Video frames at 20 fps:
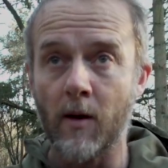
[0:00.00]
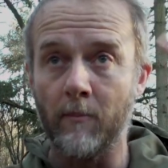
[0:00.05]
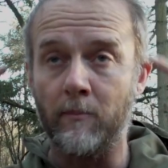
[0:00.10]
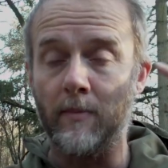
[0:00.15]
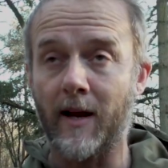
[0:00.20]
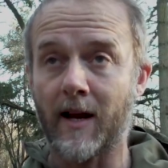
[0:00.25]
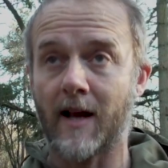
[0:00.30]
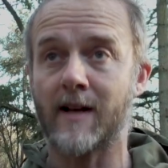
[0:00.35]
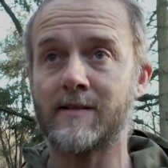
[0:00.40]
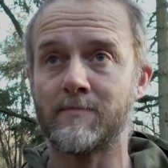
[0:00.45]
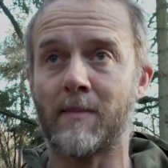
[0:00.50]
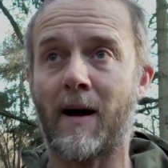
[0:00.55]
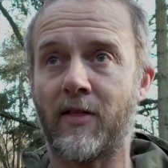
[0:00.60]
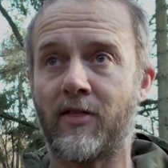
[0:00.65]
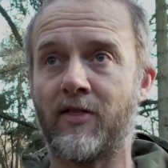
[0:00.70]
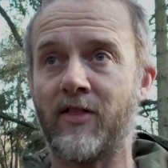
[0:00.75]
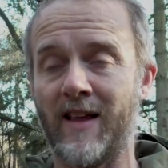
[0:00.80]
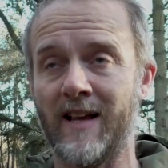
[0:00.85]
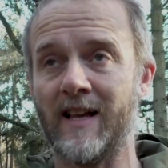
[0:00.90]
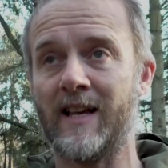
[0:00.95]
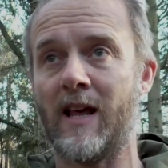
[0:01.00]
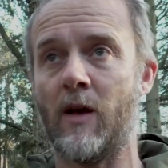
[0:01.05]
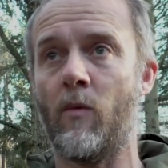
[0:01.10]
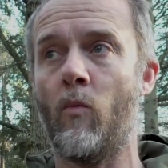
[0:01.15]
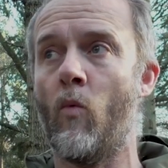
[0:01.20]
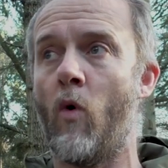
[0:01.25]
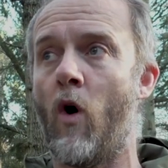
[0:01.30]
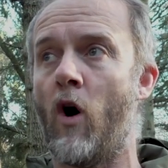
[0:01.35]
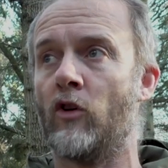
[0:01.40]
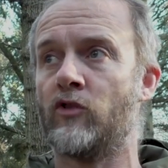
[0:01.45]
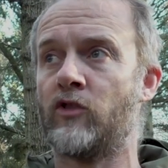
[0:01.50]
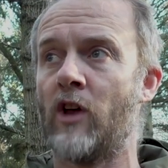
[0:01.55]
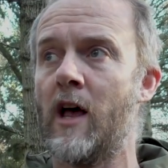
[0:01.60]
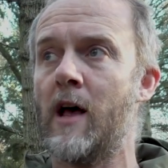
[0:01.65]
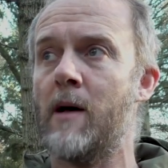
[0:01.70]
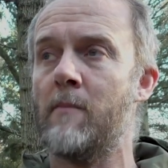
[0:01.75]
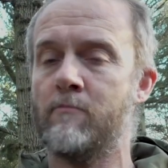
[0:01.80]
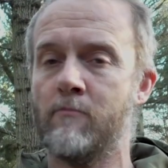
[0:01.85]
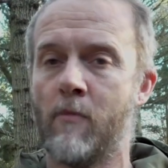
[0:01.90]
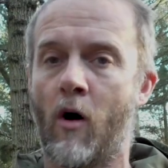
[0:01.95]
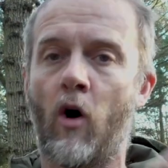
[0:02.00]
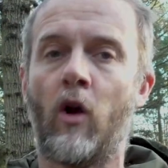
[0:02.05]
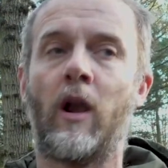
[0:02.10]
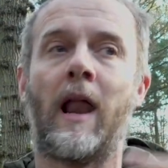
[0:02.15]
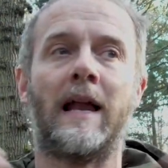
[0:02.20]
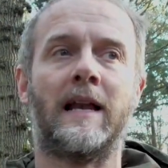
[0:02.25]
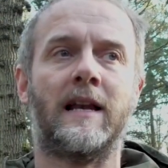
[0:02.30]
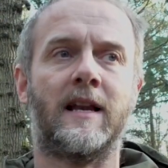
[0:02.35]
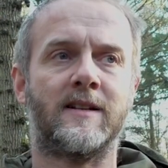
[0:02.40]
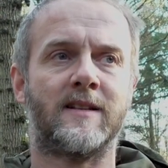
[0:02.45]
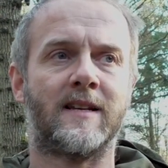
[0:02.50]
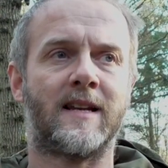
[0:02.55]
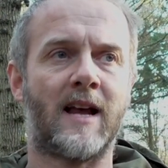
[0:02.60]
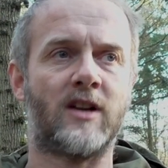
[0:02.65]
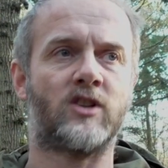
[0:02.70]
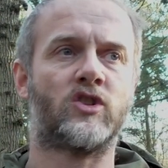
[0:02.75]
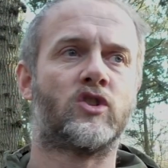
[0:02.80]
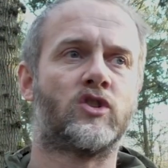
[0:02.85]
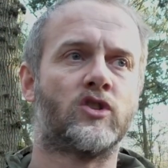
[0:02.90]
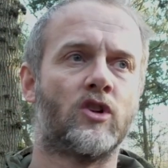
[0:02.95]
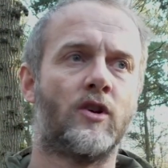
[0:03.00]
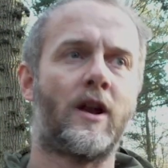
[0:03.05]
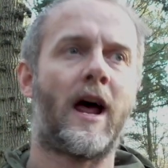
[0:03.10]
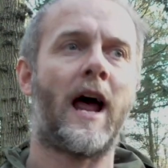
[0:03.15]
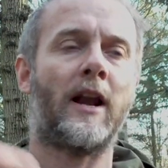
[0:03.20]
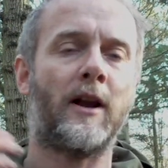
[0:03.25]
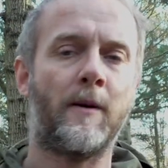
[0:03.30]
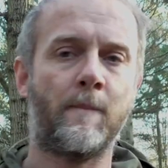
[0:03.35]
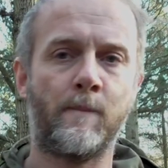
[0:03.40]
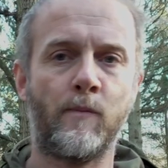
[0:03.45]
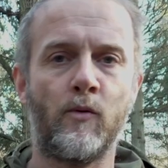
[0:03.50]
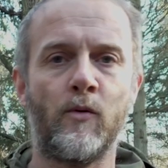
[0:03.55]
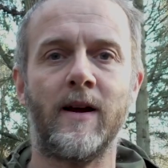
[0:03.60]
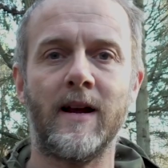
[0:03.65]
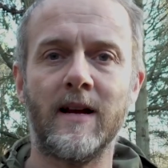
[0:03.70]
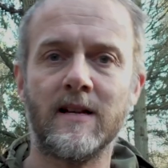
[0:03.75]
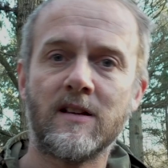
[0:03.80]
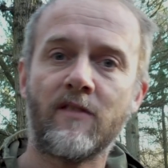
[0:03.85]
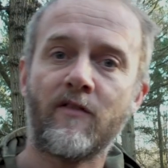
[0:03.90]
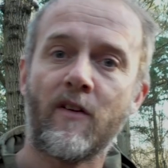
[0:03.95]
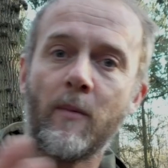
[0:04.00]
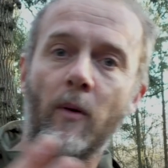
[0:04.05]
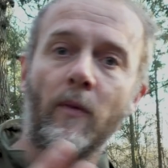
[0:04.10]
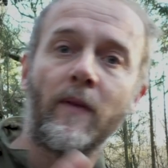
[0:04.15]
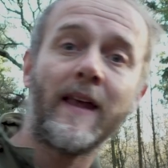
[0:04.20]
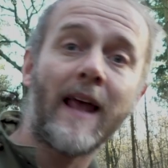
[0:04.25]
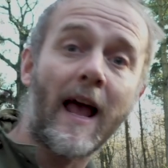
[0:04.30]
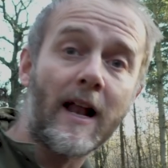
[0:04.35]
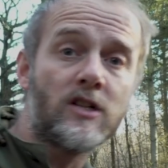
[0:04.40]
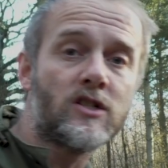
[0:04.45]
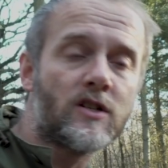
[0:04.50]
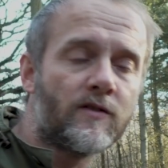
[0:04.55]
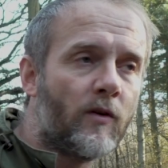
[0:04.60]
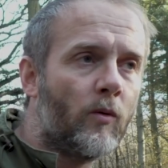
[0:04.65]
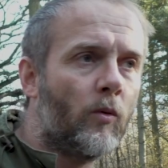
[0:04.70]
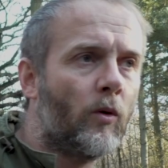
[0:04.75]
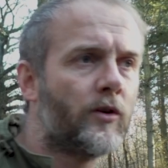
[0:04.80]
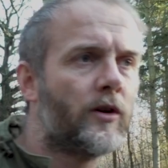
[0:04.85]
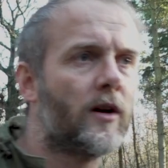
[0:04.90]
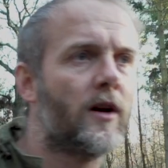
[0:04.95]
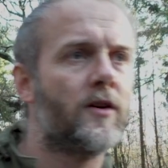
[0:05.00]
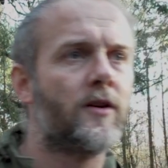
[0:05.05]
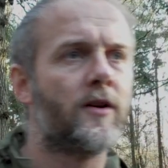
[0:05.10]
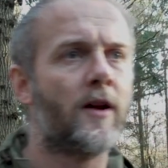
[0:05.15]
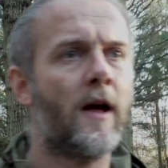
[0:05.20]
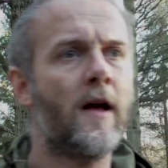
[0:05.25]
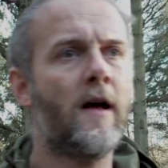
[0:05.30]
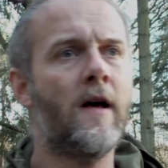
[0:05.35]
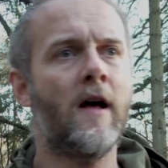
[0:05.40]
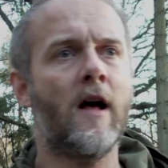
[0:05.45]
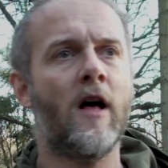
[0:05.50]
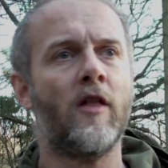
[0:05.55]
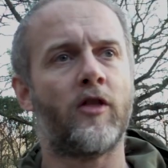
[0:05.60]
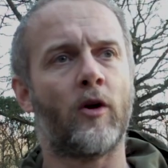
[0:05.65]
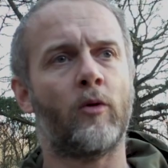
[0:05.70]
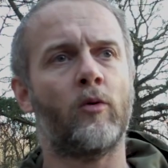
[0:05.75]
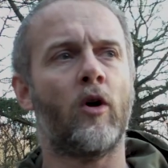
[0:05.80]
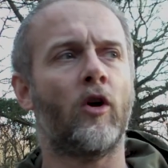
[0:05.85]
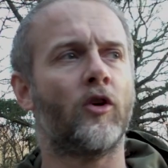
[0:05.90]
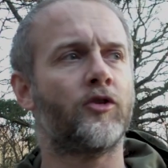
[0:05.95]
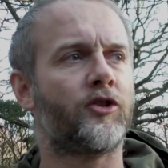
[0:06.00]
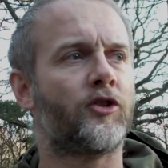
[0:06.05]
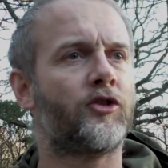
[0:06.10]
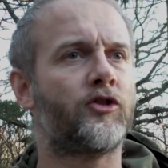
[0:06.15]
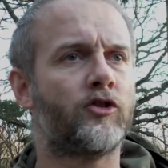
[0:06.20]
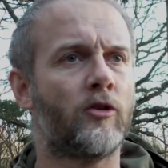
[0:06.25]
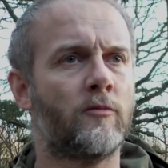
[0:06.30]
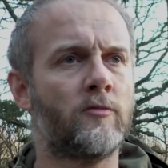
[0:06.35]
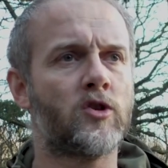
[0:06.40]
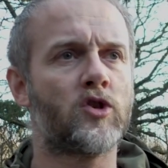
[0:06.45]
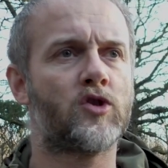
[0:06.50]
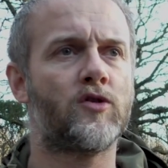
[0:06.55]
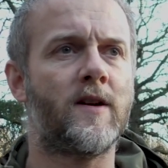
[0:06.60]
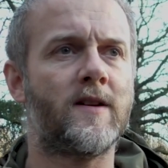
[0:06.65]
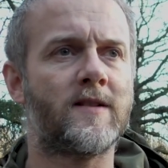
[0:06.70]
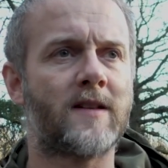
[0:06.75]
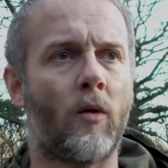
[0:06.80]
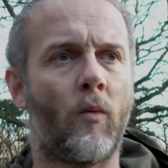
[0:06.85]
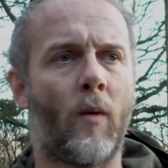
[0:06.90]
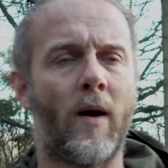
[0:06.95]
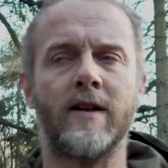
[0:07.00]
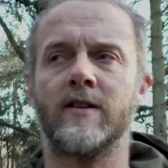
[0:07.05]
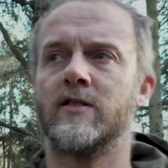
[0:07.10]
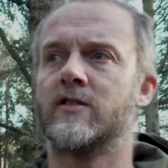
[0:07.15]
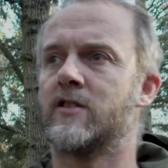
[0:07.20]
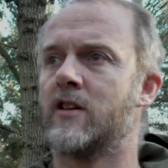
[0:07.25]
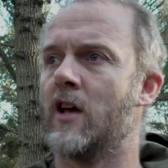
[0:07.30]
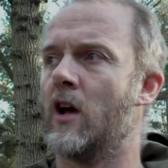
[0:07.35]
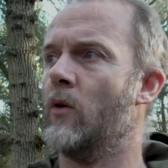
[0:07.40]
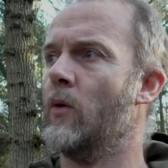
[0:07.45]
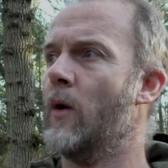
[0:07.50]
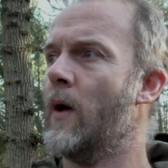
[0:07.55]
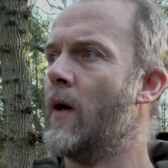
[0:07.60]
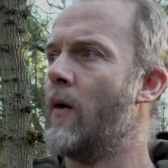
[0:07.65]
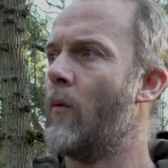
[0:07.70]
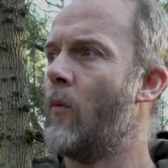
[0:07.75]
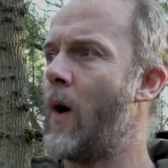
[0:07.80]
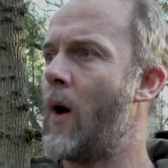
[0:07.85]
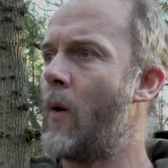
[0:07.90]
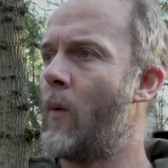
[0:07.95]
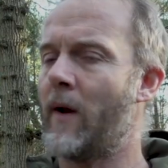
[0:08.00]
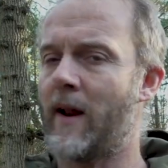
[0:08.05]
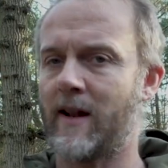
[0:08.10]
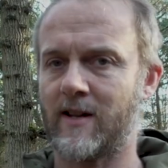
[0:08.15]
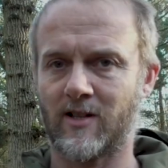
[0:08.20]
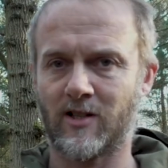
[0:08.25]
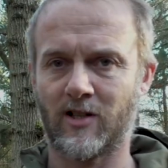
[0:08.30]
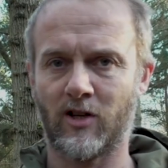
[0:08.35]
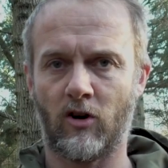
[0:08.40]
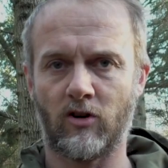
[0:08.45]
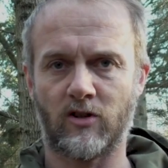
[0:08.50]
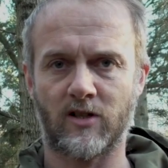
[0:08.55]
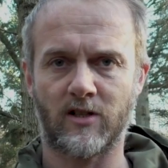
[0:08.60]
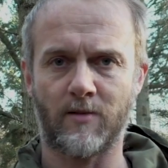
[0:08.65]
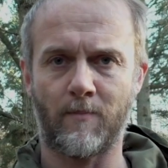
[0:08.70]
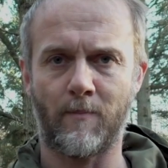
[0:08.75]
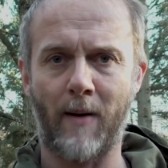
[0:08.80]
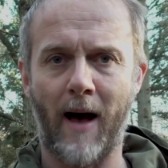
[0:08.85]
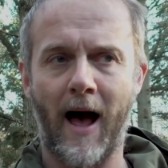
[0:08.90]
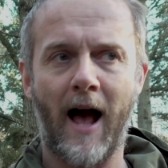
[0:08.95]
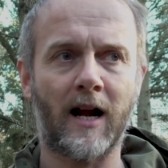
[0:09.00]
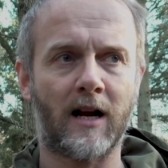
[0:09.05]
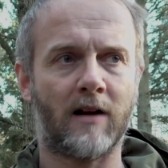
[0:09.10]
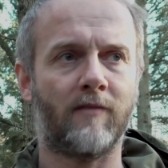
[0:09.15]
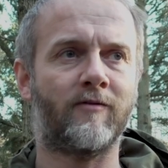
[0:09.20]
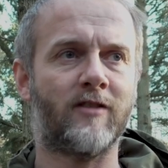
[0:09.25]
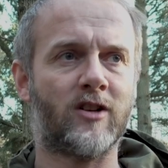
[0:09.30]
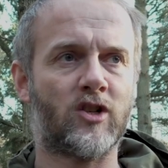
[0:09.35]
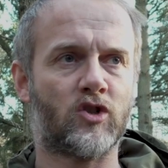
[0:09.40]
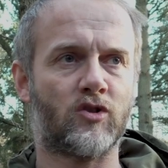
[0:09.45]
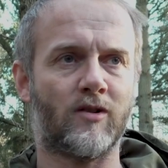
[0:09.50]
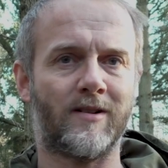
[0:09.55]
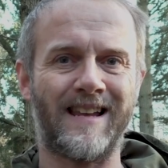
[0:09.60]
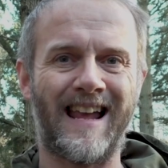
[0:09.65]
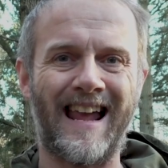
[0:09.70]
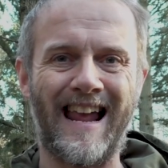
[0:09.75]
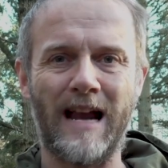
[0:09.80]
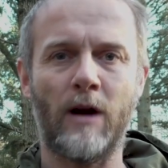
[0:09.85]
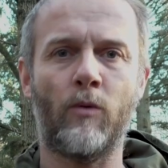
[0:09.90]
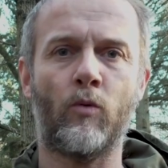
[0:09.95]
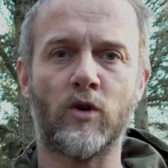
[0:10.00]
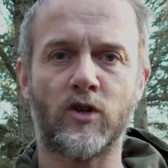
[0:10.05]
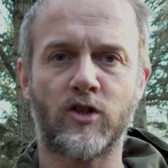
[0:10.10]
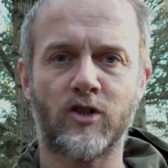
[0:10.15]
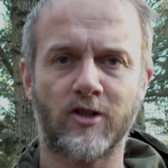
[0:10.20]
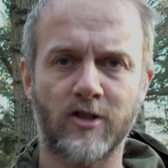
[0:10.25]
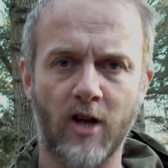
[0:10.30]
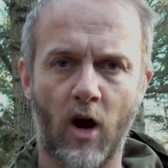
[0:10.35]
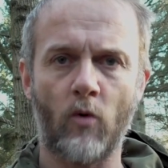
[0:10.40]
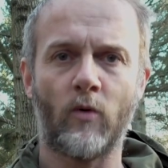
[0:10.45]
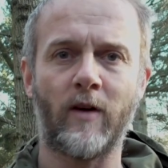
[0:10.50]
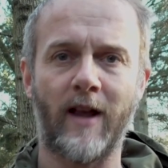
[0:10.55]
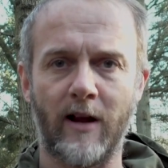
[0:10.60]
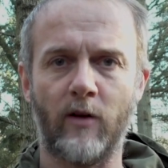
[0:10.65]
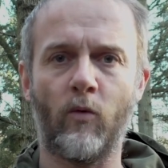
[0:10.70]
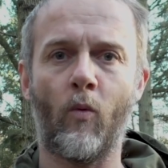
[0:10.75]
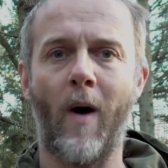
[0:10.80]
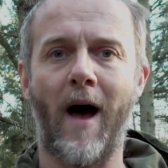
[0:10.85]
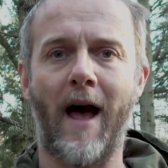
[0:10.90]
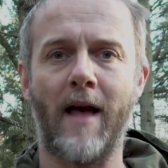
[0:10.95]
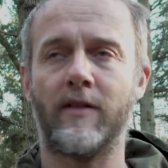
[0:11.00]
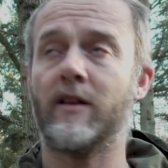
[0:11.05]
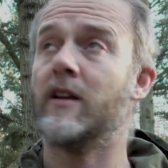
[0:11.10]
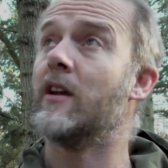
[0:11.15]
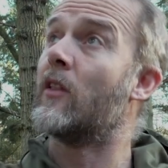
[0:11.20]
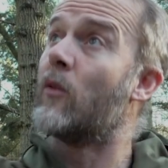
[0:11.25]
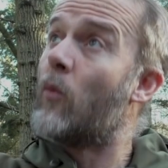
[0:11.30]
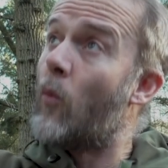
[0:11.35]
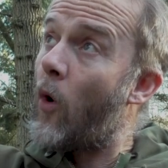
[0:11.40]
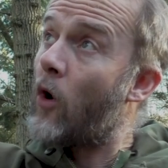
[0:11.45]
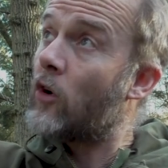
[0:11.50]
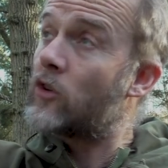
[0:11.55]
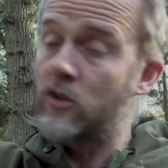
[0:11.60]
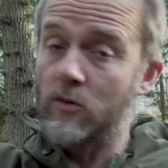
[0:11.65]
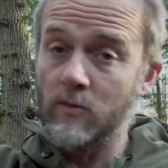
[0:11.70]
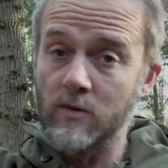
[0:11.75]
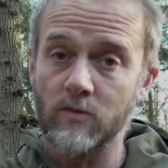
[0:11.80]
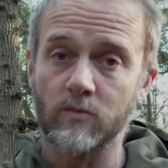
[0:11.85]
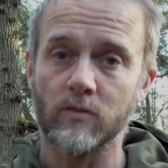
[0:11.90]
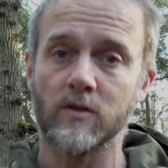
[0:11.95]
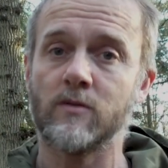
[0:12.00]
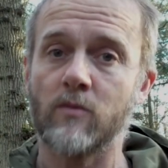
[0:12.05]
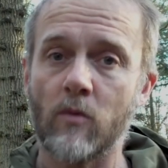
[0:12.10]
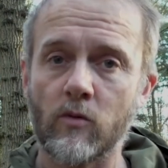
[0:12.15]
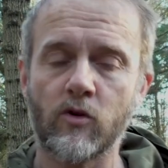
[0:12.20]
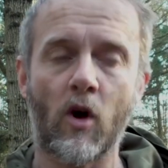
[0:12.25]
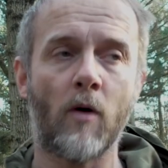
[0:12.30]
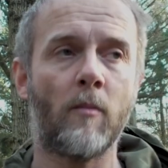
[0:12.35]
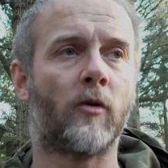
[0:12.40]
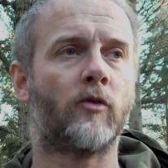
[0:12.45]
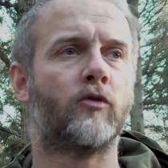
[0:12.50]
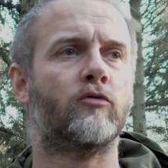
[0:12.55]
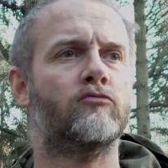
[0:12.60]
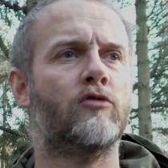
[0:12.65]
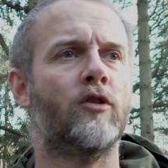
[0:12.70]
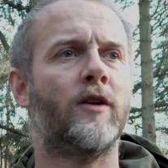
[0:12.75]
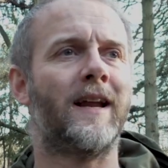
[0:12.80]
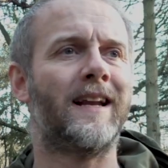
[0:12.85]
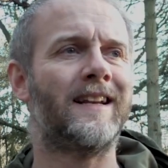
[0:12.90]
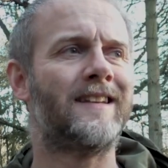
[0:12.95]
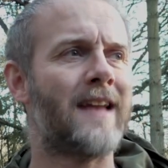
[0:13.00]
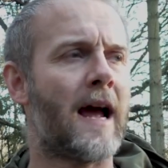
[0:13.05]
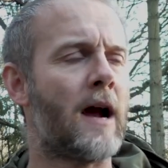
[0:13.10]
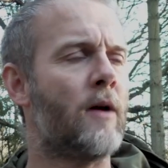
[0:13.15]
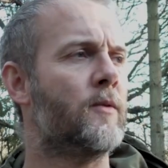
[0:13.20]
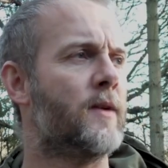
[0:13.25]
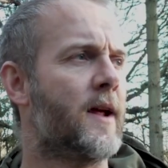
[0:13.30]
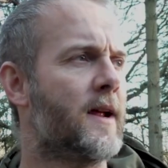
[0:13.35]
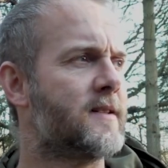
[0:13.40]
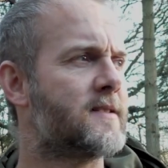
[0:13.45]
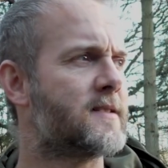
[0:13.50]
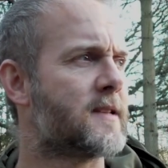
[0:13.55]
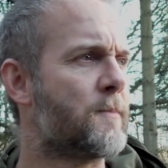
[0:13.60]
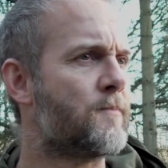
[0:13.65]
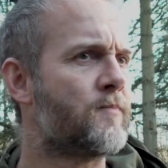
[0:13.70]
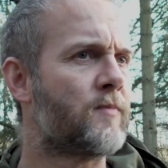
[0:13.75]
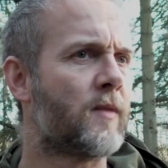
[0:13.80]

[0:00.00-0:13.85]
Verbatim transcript: because my thinking was more likely to get sun and a breeze if I'm on the edge of a woodland. There were also some trees I went to where when I touched the bark of the tree, it was soaking wet. You know, the water was, was, was almost running down it,